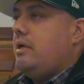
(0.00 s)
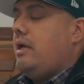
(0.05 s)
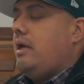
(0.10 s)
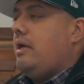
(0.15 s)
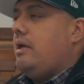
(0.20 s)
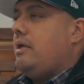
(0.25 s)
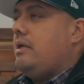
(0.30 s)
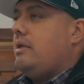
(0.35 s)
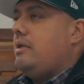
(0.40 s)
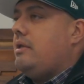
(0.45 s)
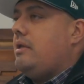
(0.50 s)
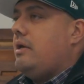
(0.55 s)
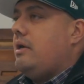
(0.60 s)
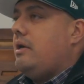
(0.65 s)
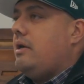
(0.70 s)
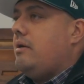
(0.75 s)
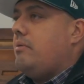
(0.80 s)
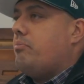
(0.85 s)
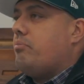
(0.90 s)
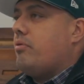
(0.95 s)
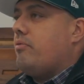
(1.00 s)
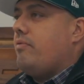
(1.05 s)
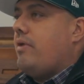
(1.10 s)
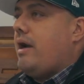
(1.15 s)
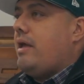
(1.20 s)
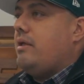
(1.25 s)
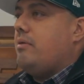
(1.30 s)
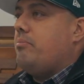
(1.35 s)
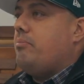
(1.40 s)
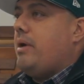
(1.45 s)
and
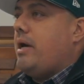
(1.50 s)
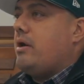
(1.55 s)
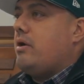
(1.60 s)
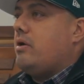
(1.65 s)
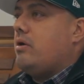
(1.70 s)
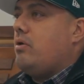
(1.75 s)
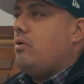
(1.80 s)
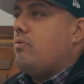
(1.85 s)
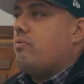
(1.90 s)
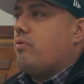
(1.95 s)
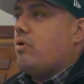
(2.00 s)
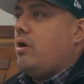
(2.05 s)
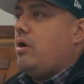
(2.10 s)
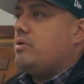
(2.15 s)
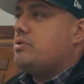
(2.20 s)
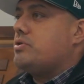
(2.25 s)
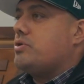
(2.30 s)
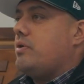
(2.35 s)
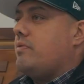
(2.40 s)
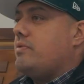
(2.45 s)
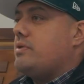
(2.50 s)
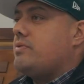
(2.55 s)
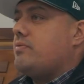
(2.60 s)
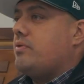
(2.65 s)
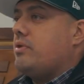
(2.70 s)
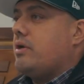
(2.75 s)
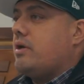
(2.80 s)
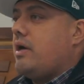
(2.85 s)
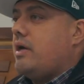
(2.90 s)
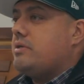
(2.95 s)
providing better overall service
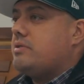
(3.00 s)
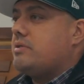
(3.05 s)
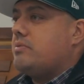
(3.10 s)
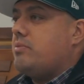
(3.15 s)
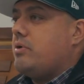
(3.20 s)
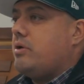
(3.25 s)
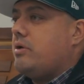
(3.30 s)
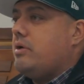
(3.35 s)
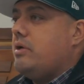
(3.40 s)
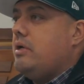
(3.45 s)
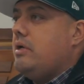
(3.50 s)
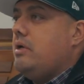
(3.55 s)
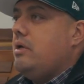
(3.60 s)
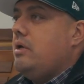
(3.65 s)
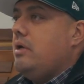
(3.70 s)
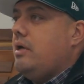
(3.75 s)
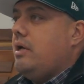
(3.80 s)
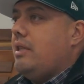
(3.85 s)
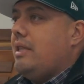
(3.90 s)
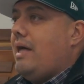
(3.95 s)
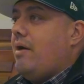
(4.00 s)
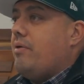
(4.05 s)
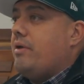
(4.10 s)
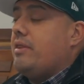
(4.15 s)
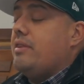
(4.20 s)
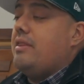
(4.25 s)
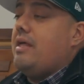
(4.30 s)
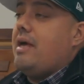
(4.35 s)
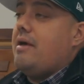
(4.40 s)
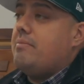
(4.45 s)
for the customer,
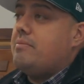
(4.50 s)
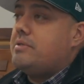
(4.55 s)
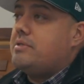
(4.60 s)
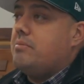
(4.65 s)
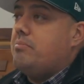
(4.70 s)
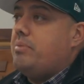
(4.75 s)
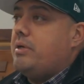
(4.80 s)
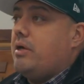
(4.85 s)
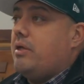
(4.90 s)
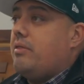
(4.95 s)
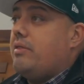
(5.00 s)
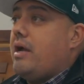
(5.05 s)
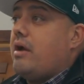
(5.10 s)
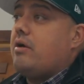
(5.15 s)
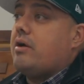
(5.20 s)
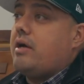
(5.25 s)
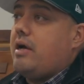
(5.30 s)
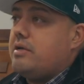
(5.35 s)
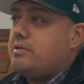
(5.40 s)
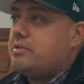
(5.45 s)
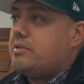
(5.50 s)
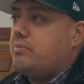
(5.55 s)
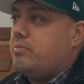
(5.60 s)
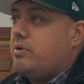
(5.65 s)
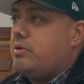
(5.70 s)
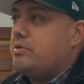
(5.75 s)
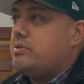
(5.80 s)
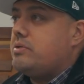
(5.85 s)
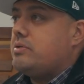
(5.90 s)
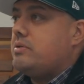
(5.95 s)
allowing them to bill their
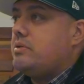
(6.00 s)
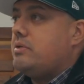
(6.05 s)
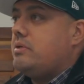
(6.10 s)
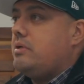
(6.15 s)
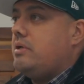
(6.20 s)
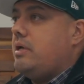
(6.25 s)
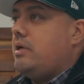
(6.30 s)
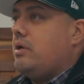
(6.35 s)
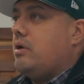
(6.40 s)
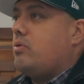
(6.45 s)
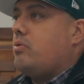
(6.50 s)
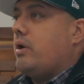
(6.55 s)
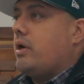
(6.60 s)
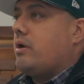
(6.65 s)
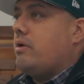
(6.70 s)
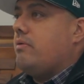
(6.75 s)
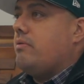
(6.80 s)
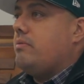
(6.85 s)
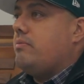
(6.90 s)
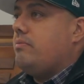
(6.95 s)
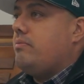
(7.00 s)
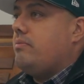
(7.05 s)
customers in a quicker